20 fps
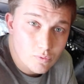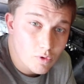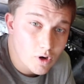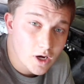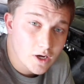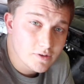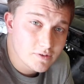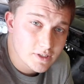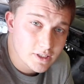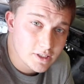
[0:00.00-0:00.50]

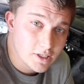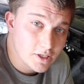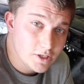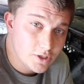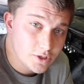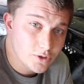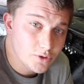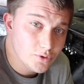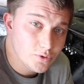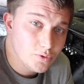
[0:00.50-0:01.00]
Ron said to
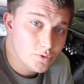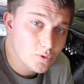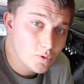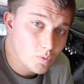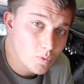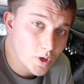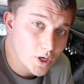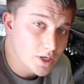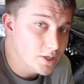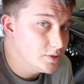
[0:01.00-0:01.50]
do
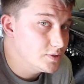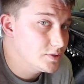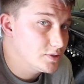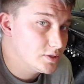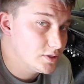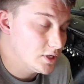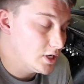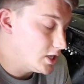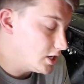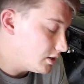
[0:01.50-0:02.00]

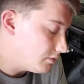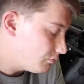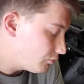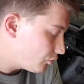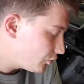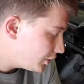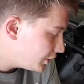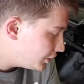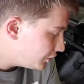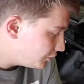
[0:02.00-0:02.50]
was
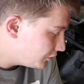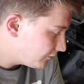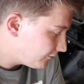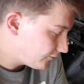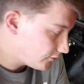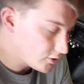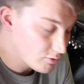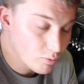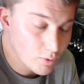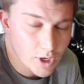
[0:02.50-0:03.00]
redo the
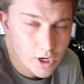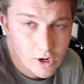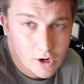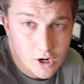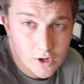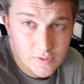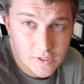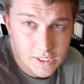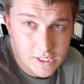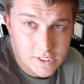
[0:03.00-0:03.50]
firmware
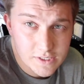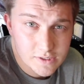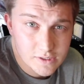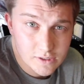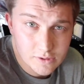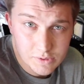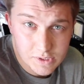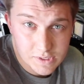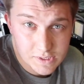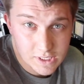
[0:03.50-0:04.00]
on that
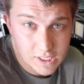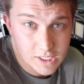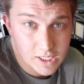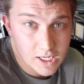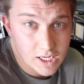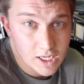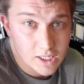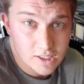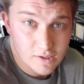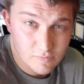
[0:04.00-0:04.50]
ECU. He said
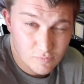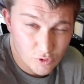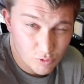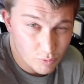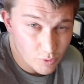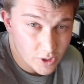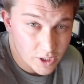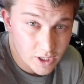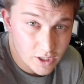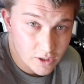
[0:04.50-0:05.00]
the
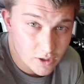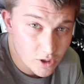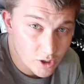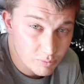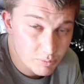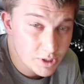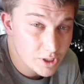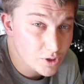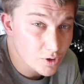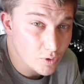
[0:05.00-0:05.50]
firmware
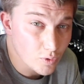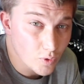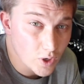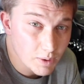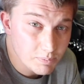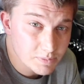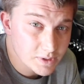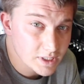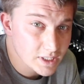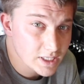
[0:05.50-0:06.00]
could be
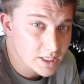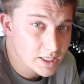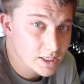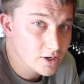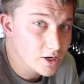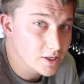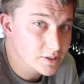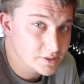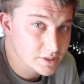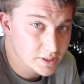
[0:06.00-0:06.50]
corrupt in it and
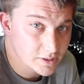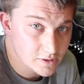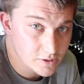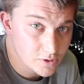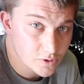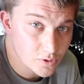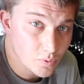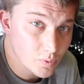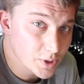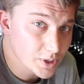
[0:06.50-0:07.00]
cause it to
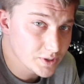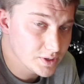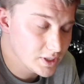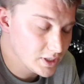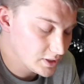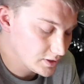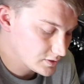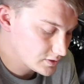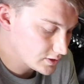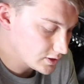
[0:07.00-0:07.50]
do weird
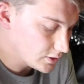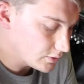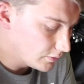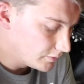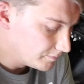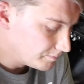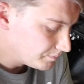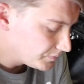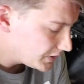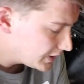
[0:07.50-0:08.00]
things. So
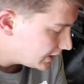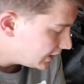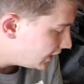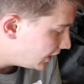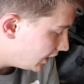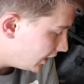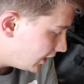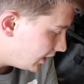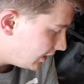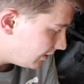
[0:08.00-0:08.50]

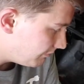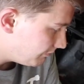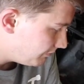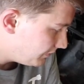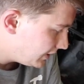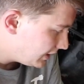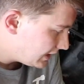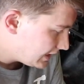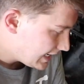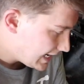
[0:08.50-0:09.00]

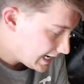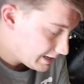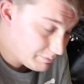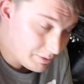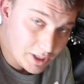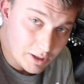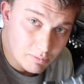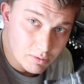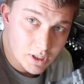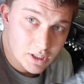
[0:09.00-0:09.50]
I'm
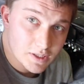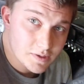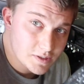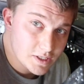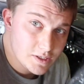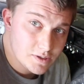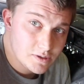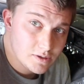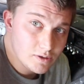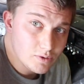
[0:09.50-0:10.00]
gonna bring this
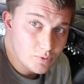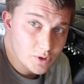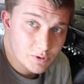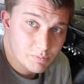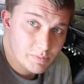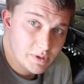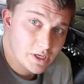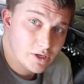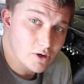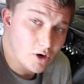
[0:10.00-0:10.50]
ECU
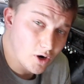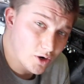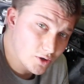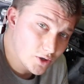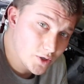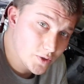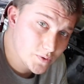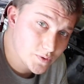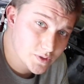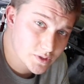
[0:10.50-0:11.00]
with me.
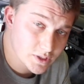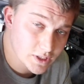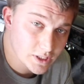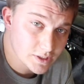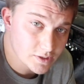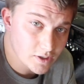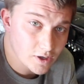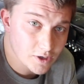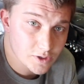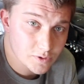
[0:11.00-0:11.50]
Carlos
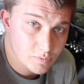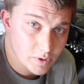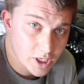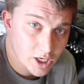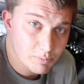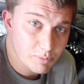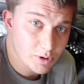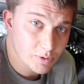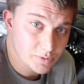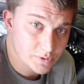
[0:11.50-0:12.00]
is on his way
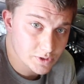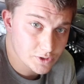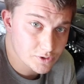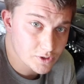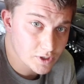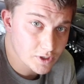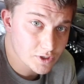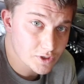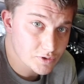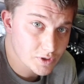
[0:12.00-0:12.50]
up here with the
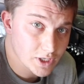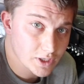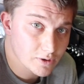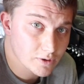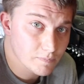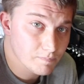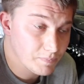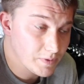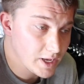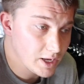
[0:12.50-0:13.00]
truck and
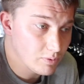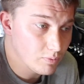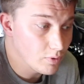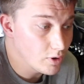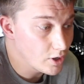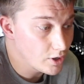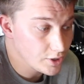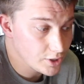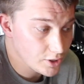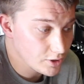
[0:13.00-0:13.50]
trailer, and
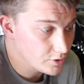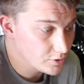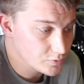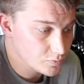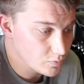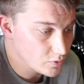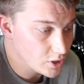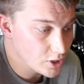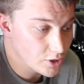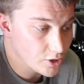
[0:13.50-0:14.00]
we're already on
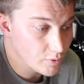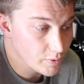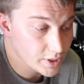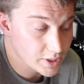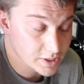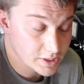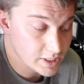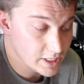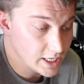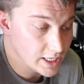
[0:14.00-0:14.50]
our way
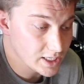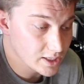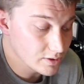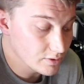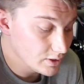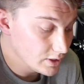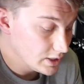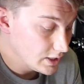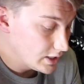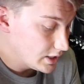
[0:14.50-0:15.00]
to the dyno.